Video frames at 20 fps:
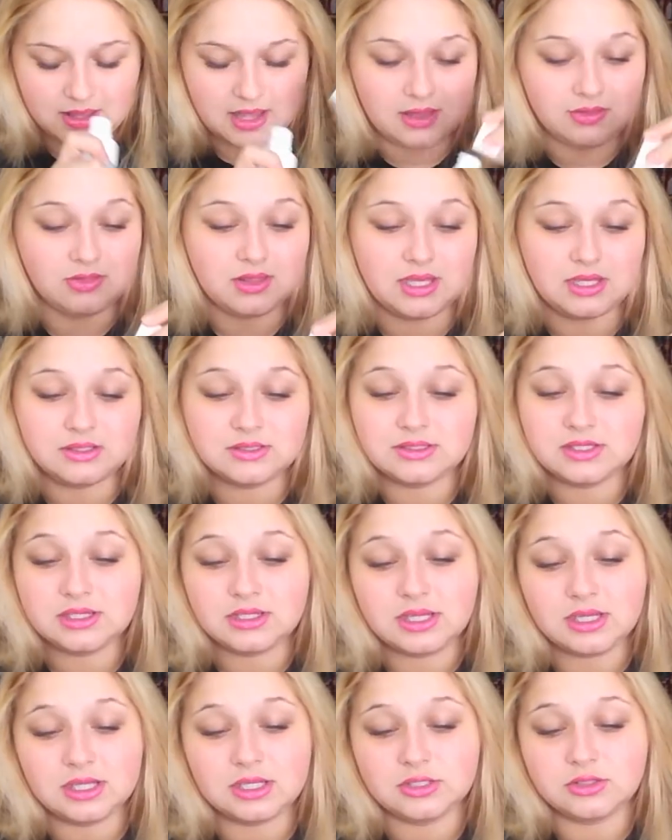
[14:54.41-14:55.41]
And thanks to
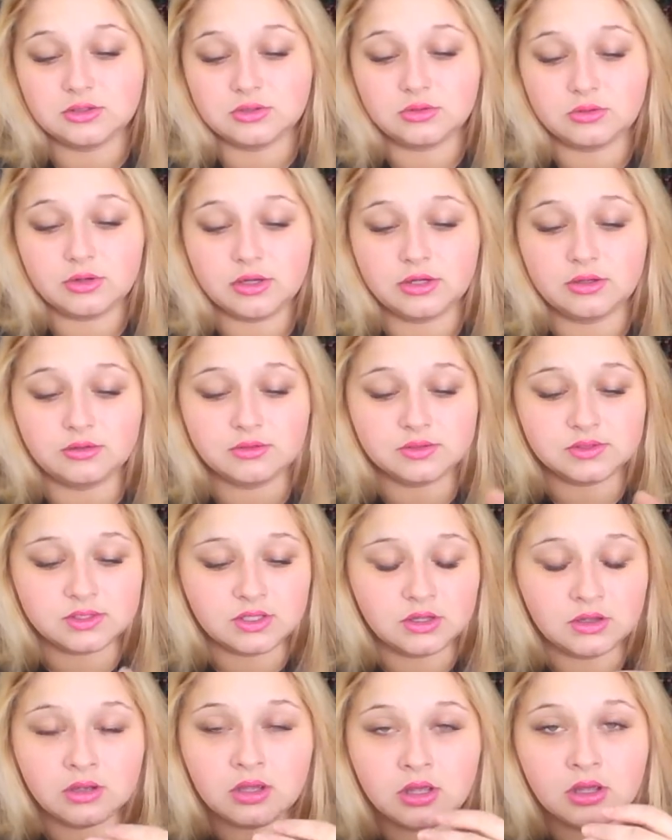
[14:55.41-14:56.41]
Nikki
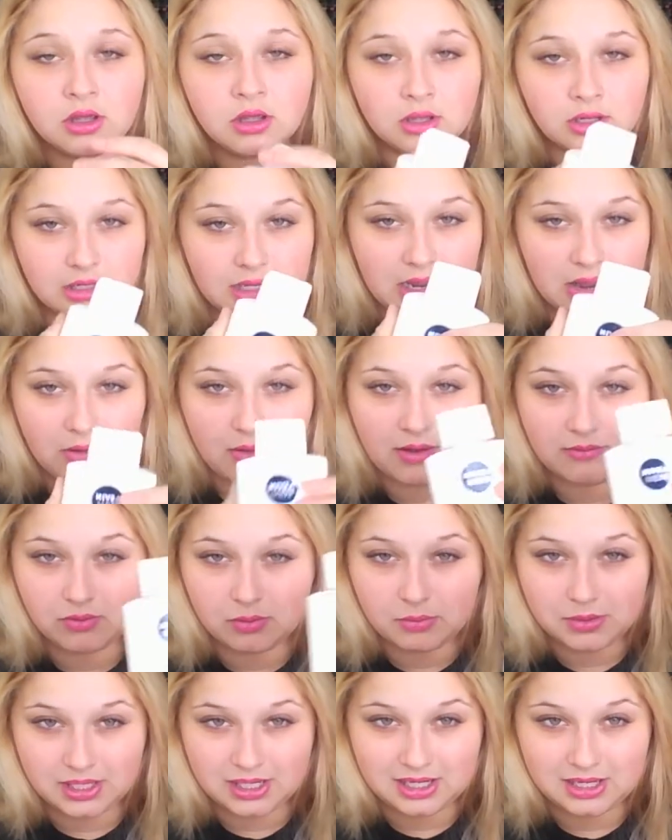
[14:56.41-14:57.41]
Tutorials, Now
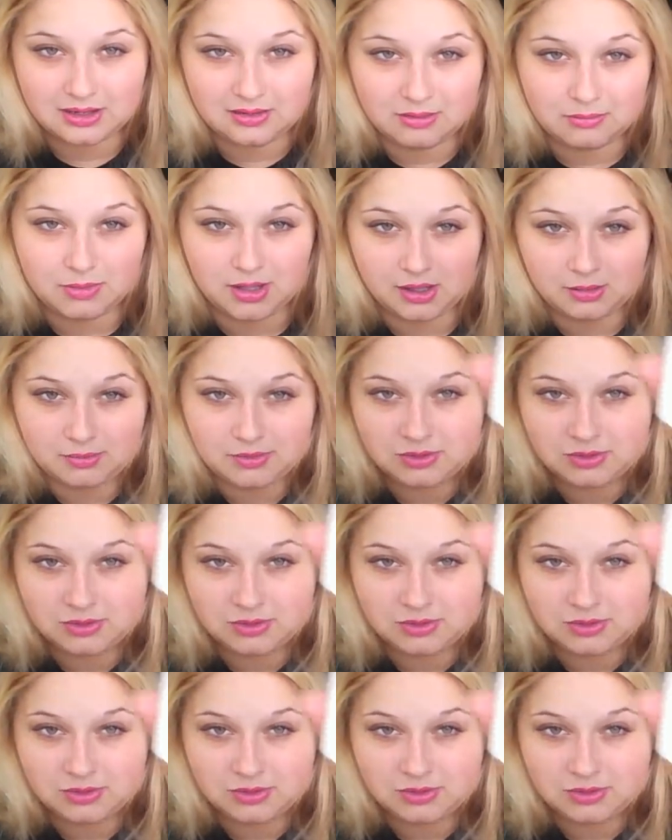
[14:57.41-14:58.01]
everybody in the makeup